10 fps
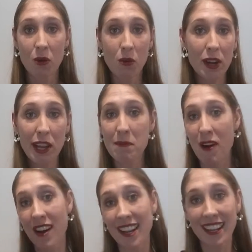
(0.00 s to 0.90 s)
what am
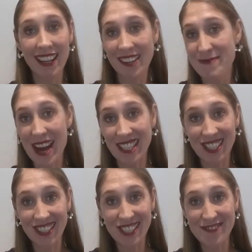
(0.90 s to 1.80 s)
I
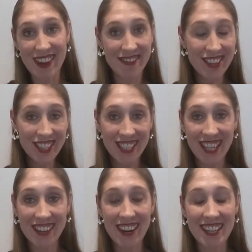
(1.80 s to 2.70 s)
passed on to my future
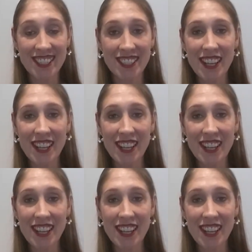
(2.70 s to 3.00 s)
generations?